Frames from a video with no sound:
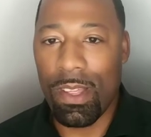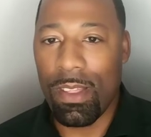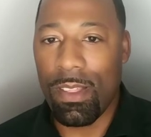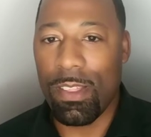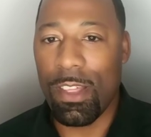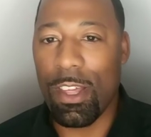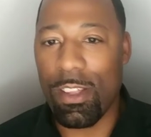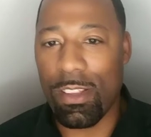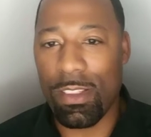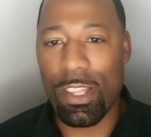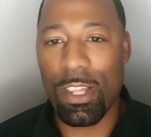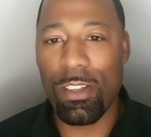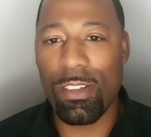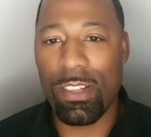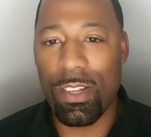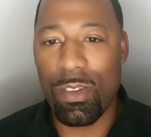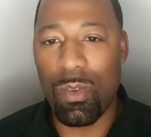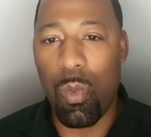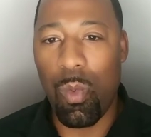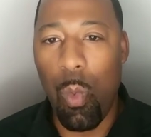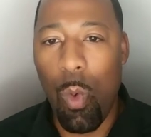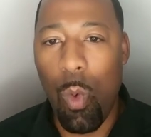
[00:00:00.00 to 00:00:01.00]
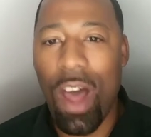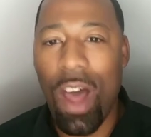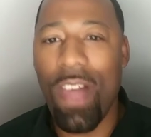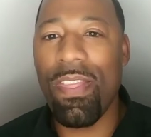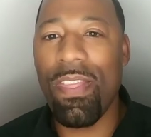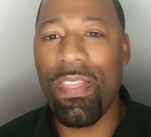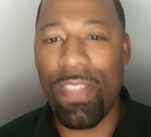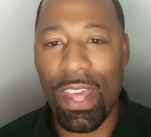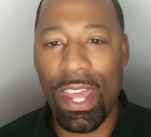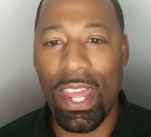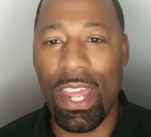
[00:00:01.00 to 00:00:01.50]
th- there's this
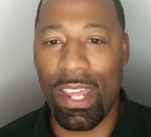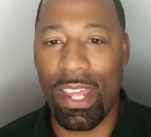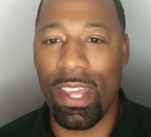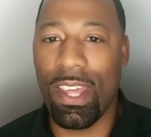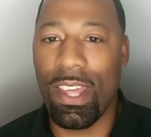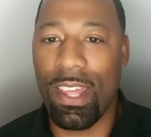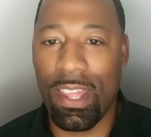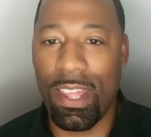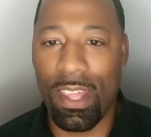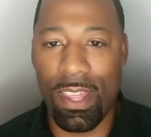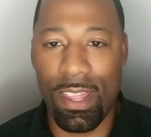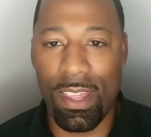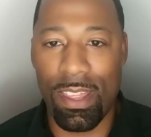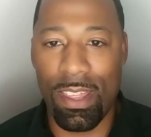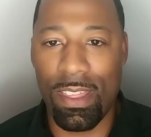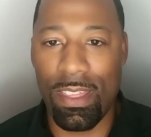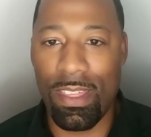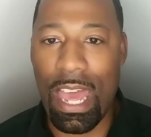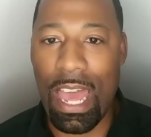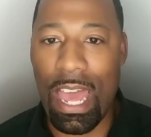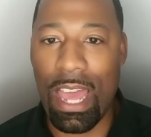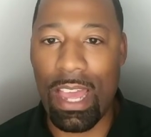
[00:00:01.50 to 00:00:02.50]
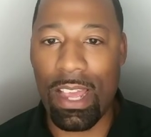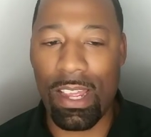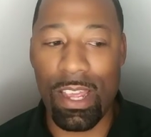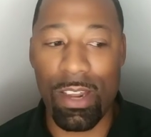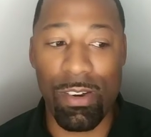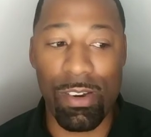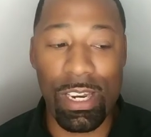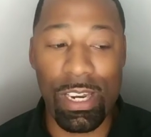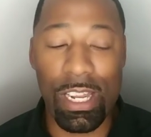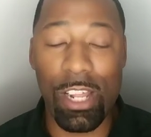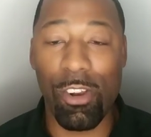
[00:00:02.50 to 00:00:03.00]
one thing that
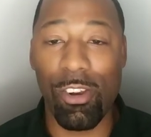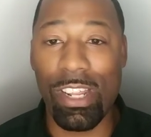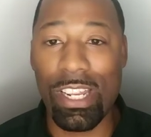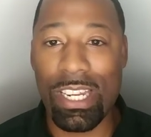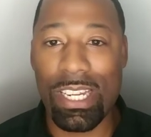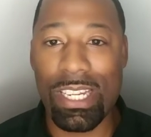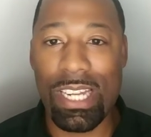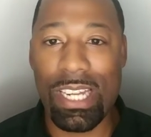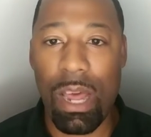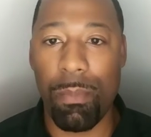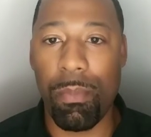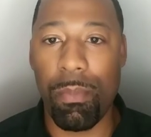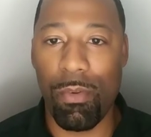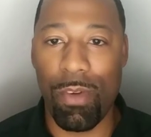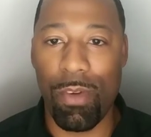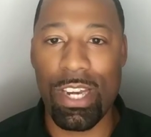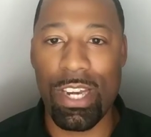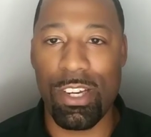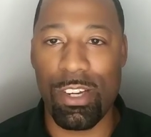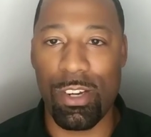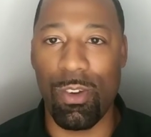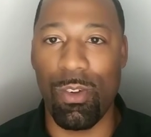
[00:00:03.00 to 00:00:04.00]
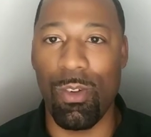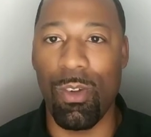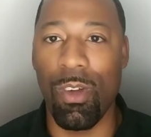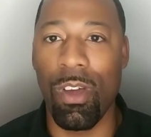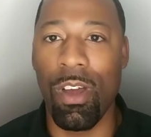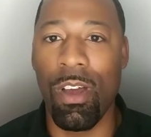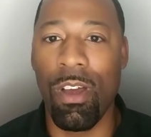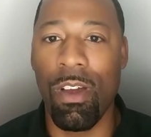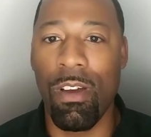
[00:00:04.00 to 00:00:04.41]
can literally separate you